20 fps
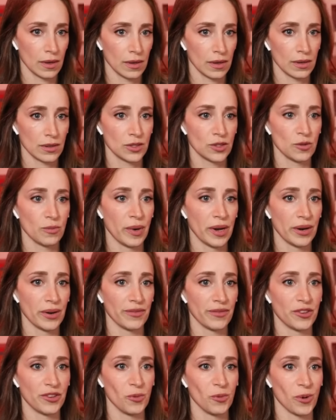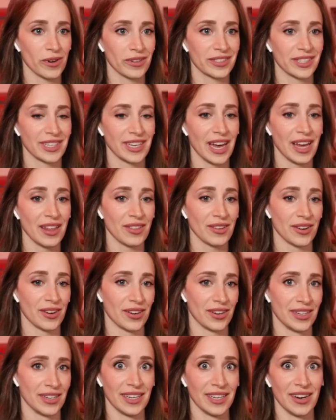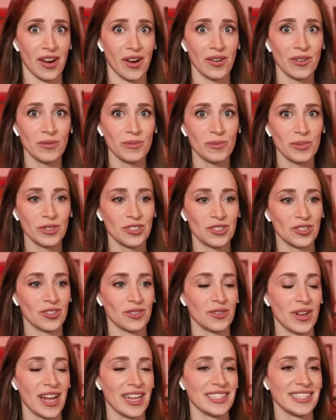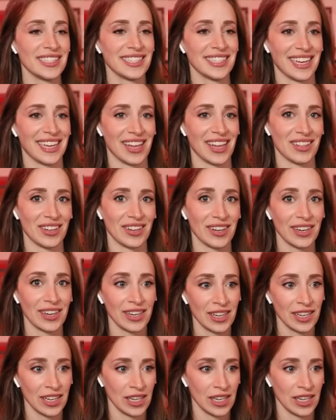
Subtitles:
You'll do better if you work together, you know? Put your heads together.